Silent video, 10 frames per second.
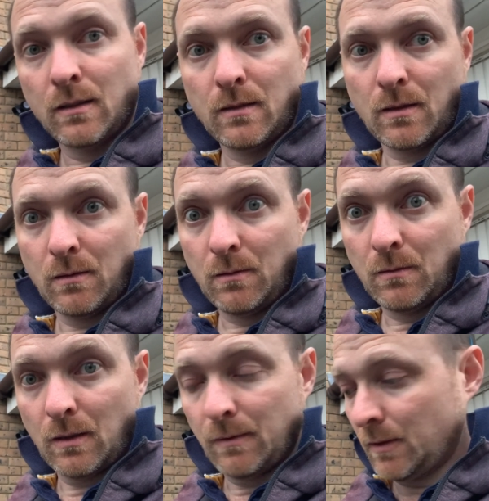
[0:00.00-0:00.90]

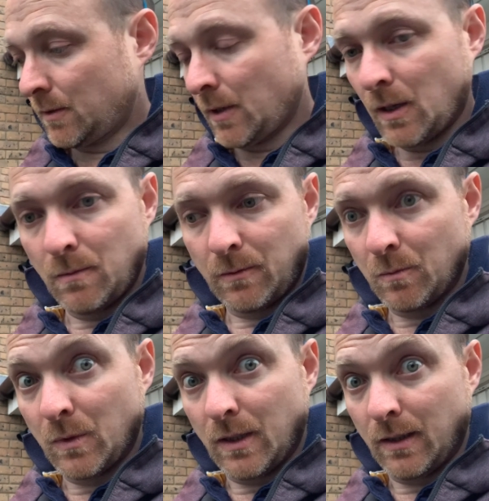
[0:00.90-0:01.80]
So I've just got home from
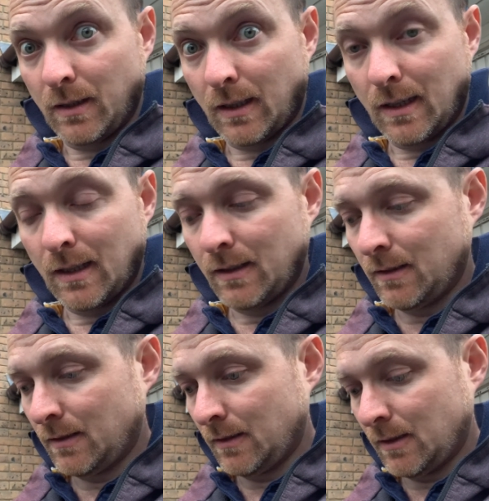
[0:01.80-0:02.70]
work
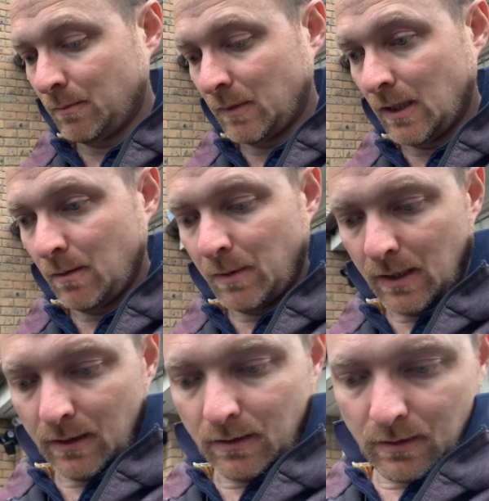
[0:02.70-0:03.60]
and it
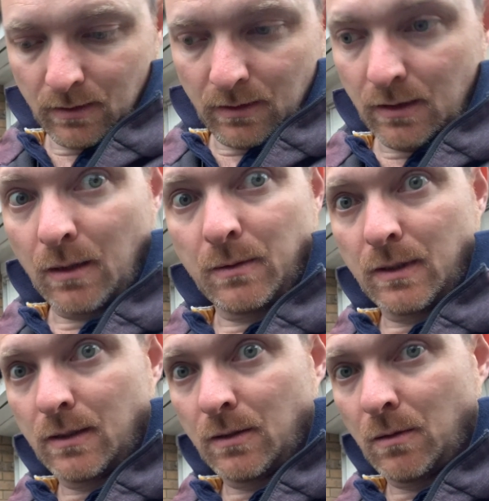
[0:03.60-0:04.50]
appears that the Zoe
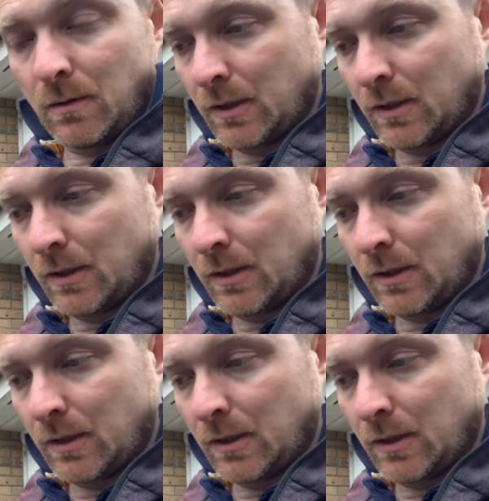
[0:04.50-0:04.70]
is no longer